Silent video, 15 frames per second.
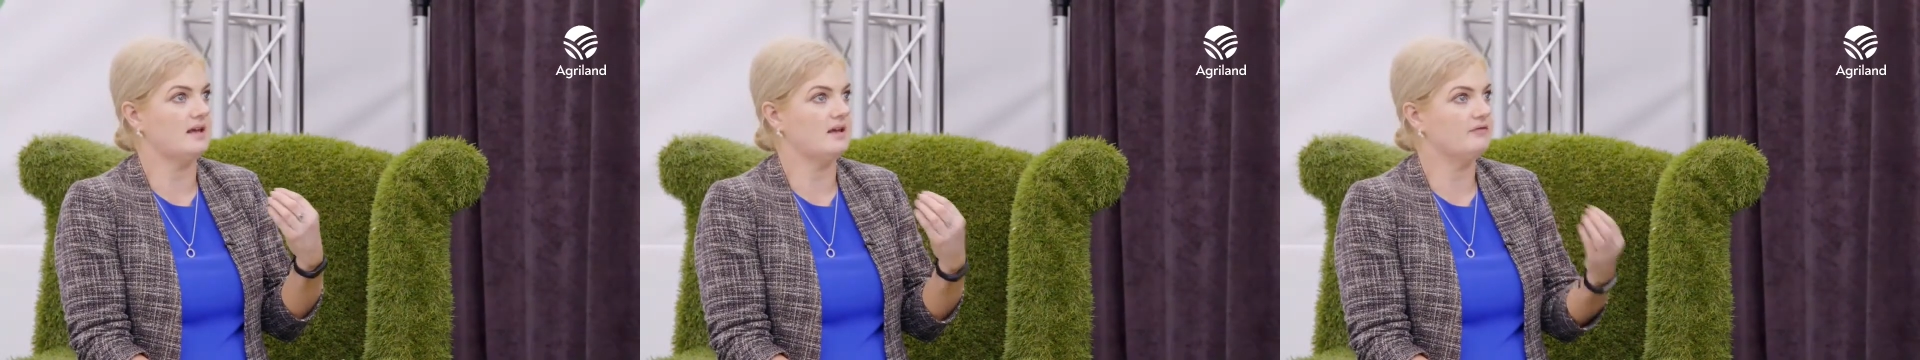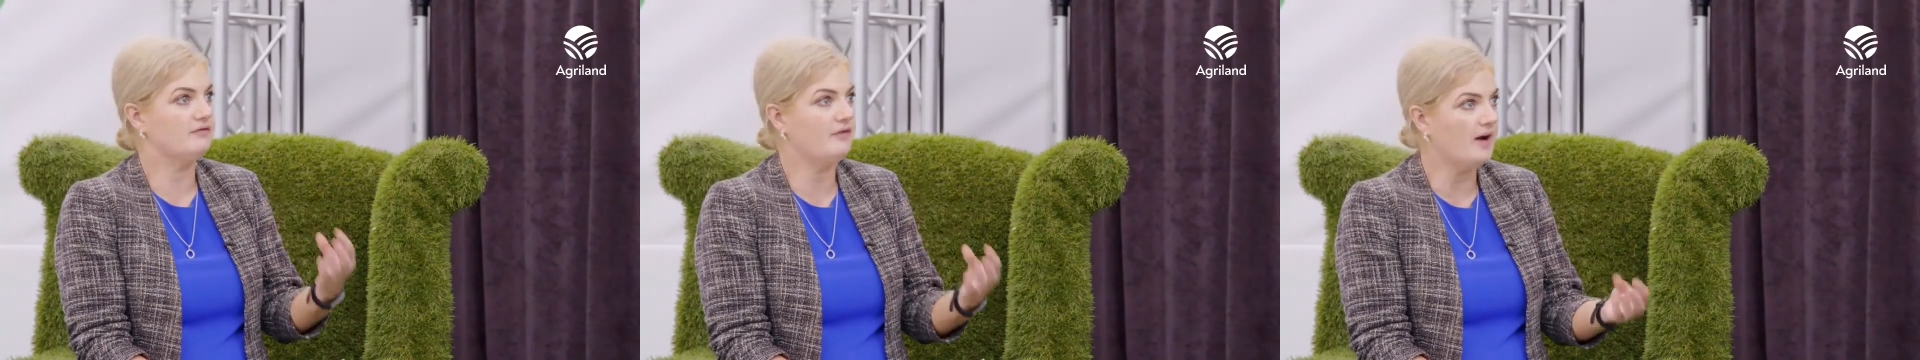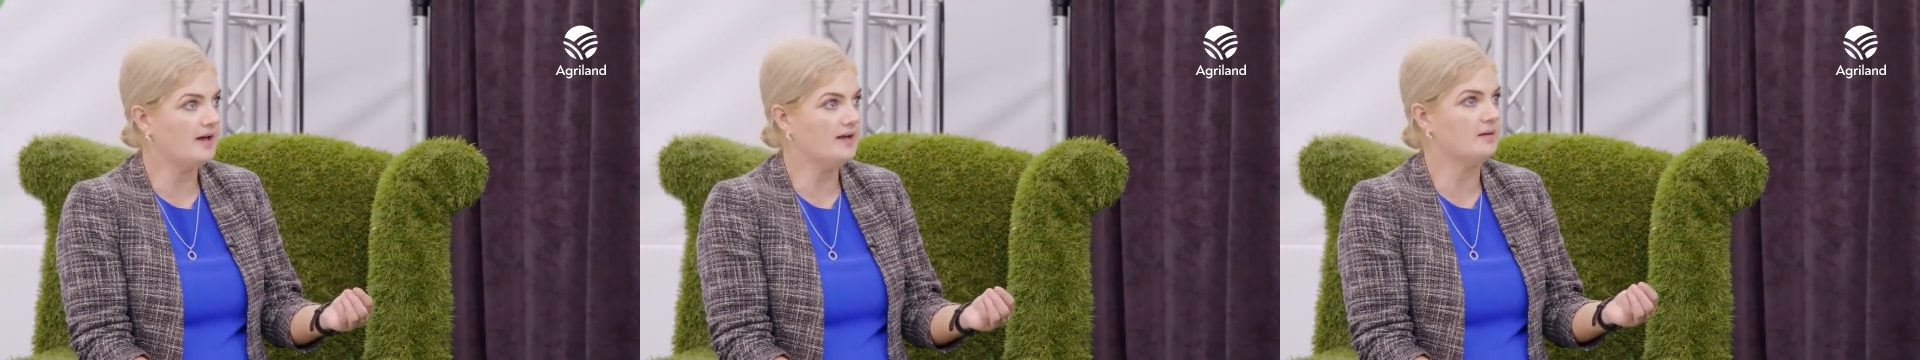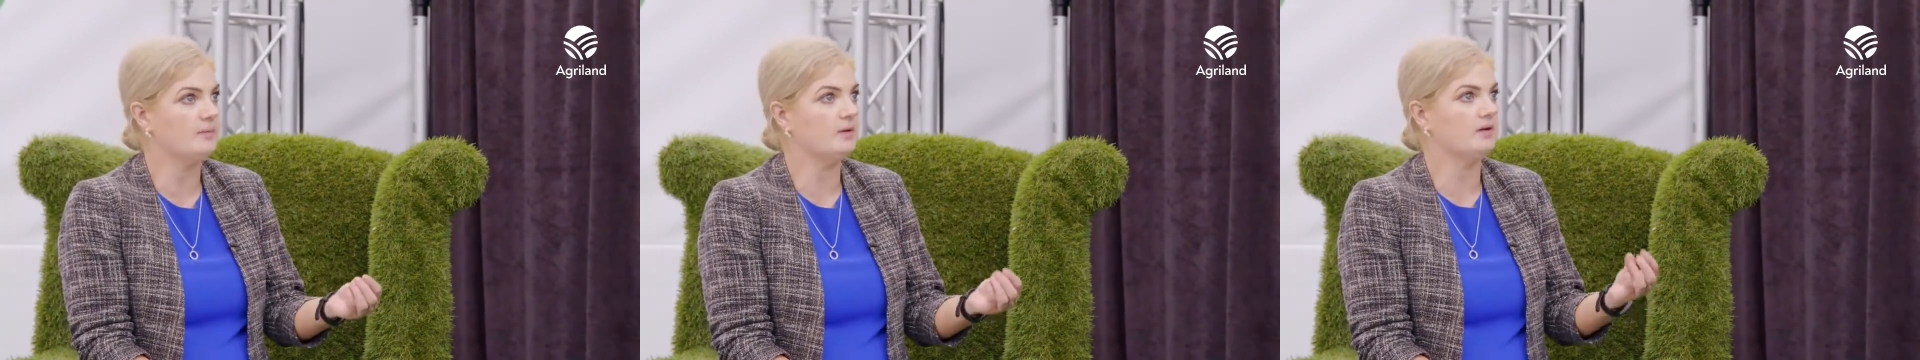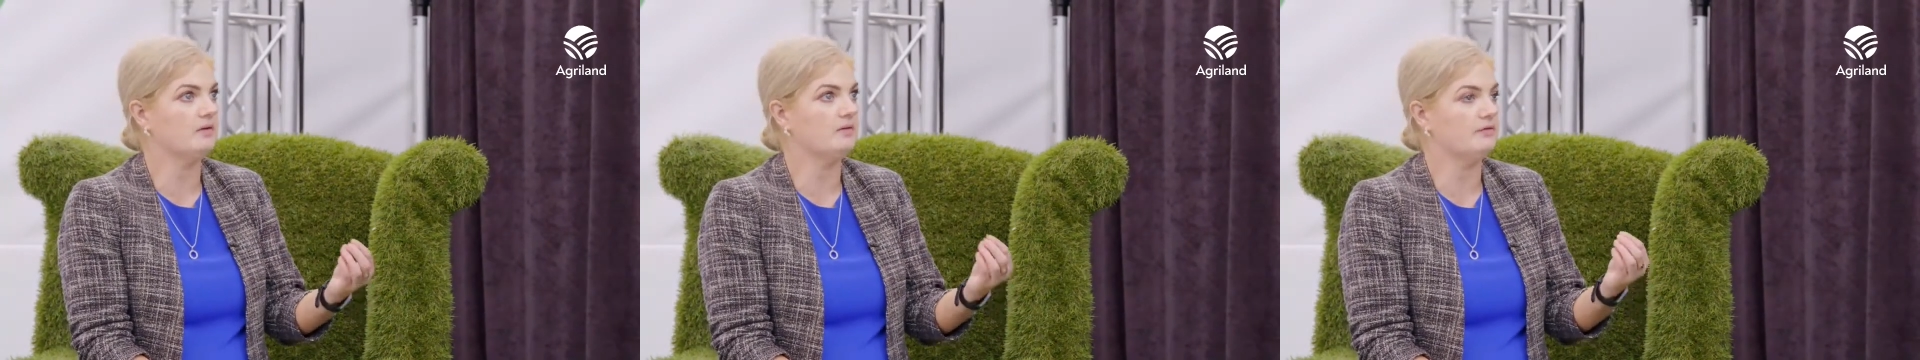a
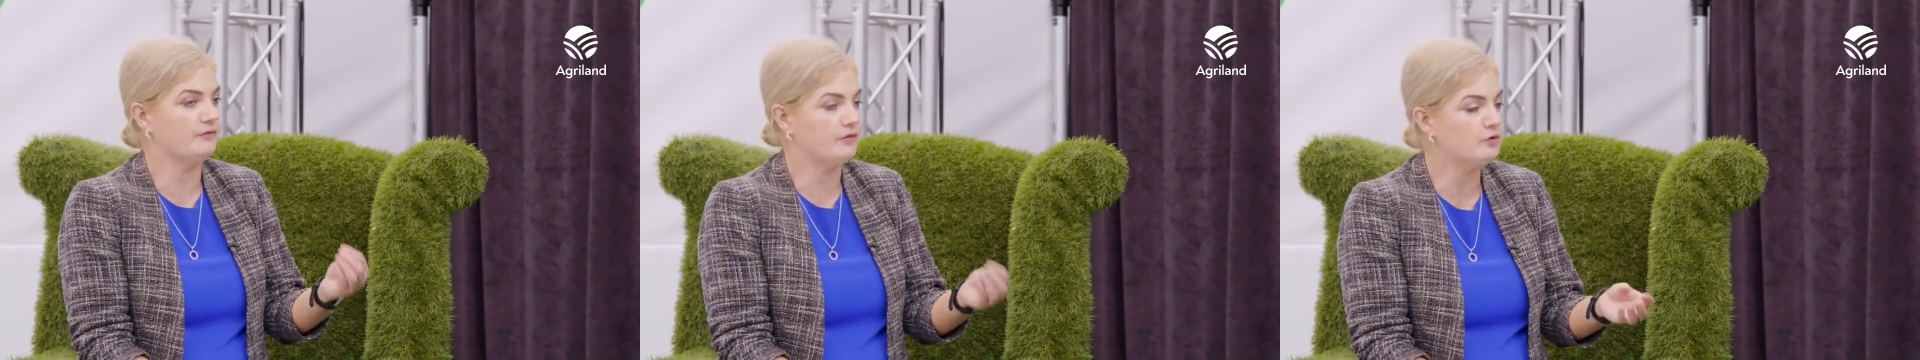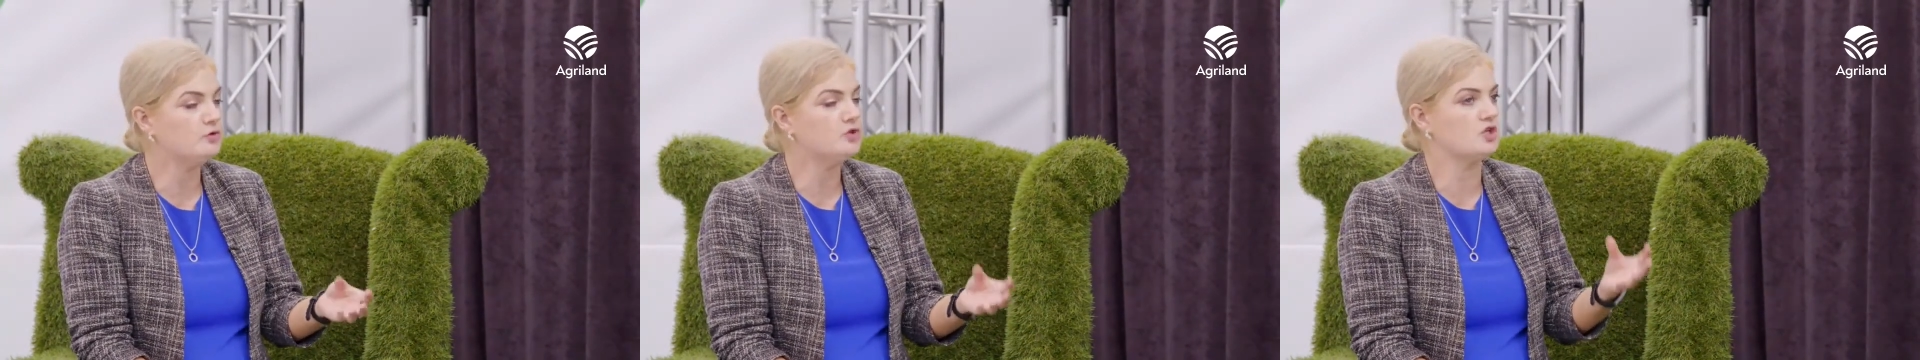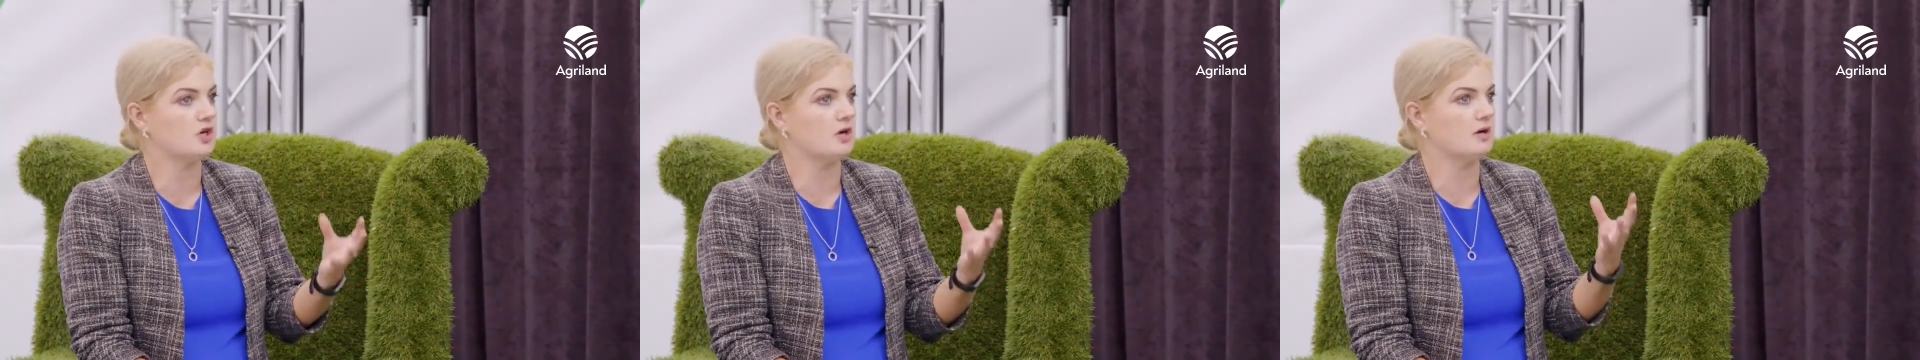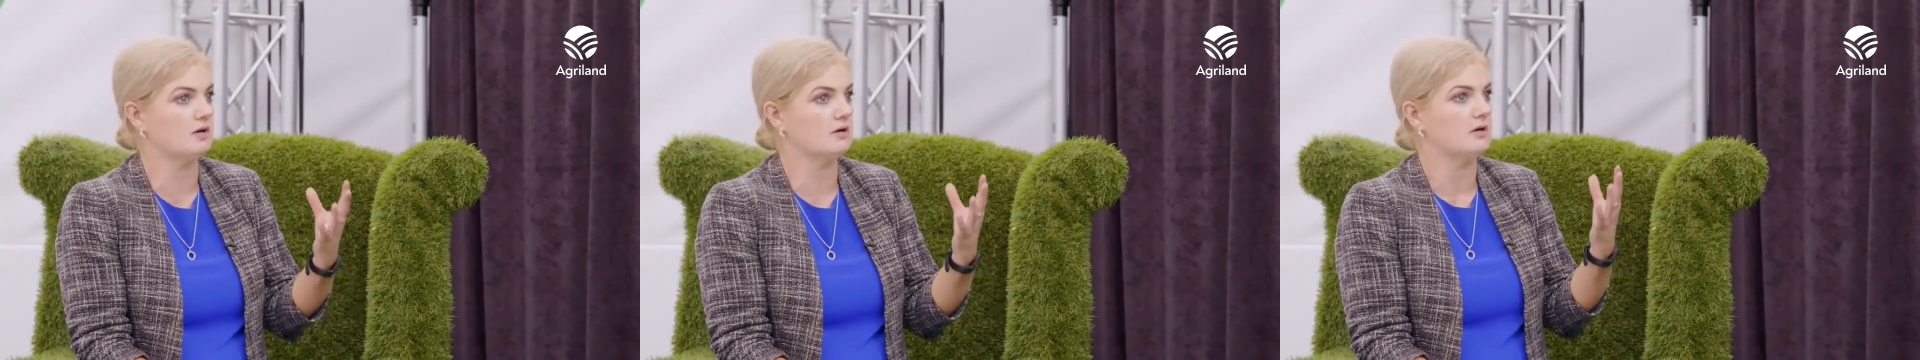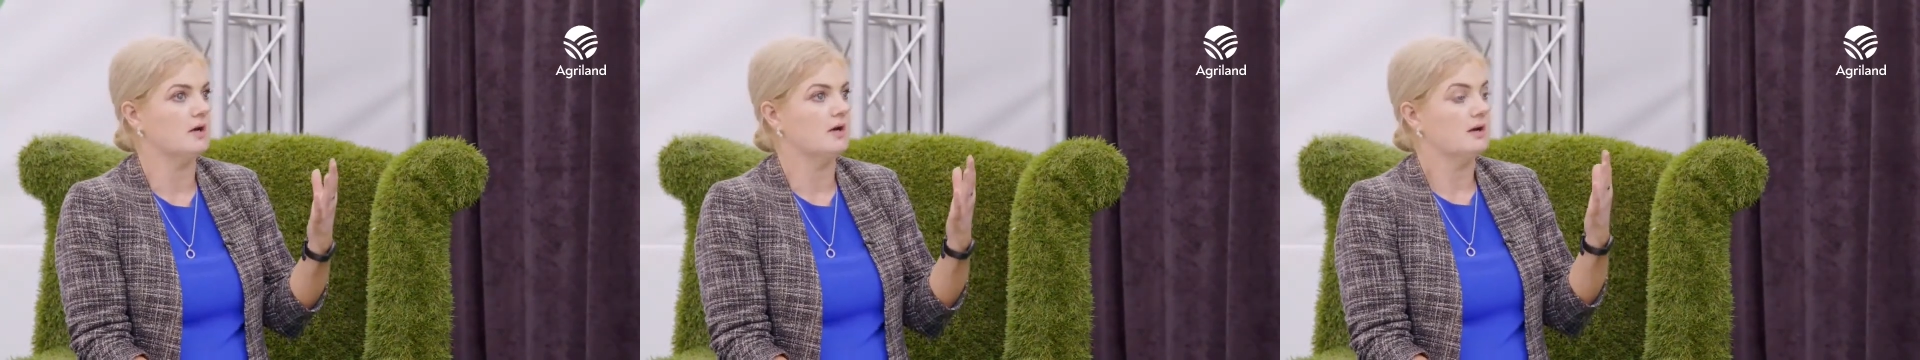viable
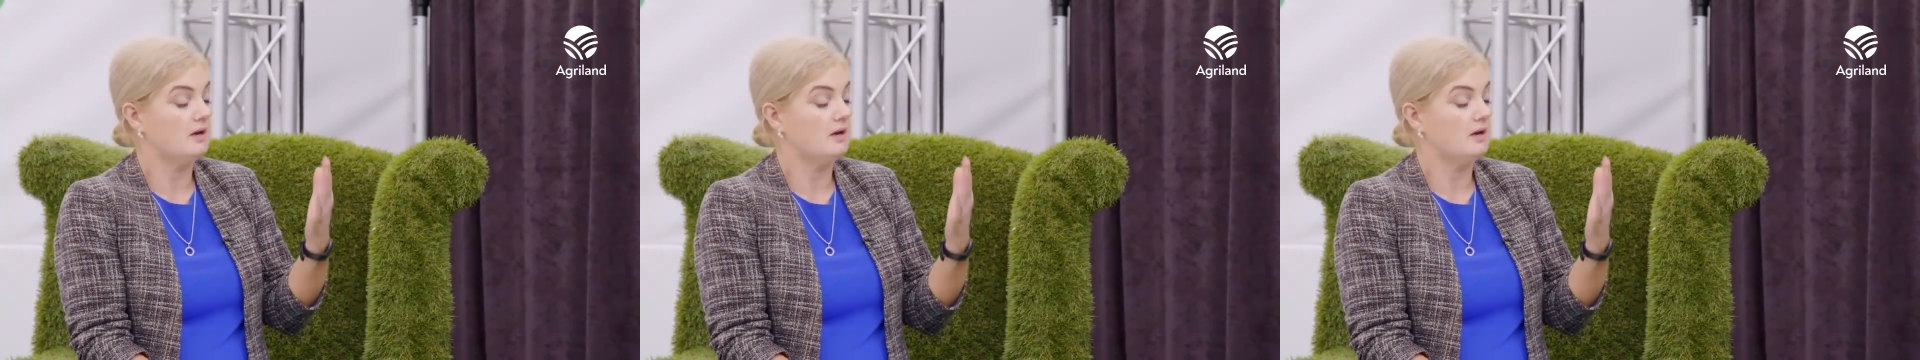future